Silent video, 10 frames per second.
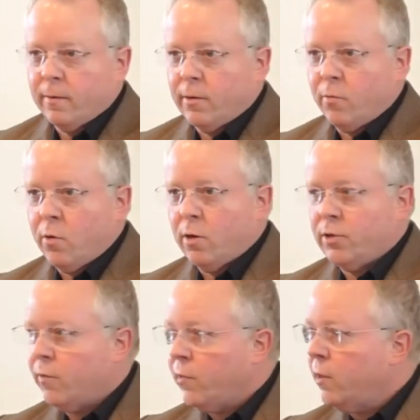the words
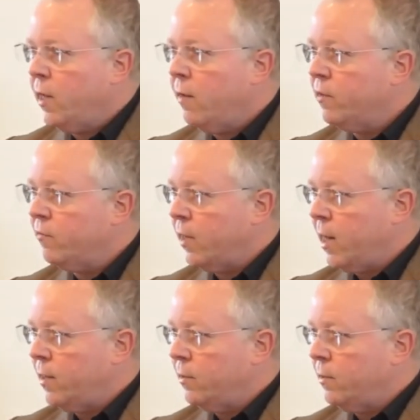that really have
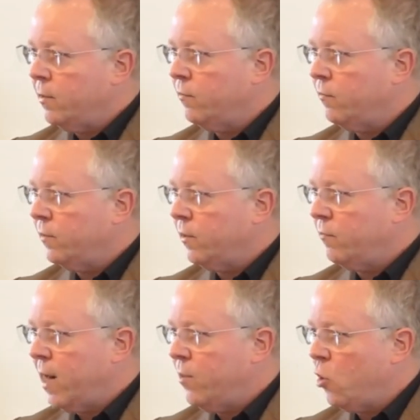
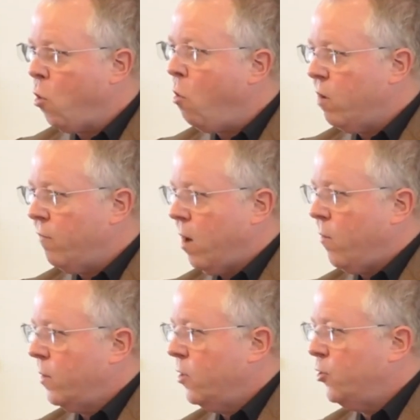defined the core of our
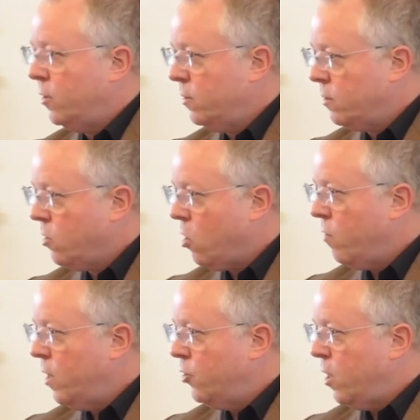religion all
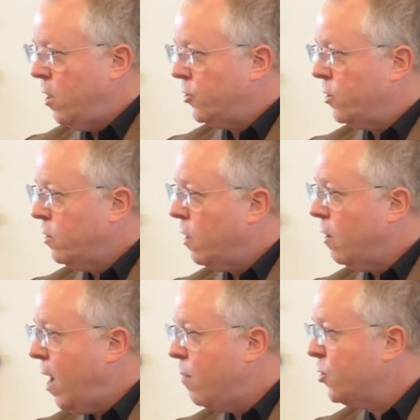these years are
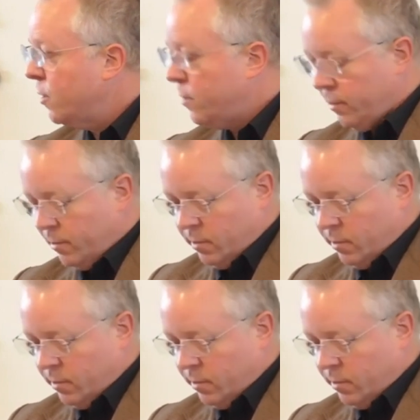absent.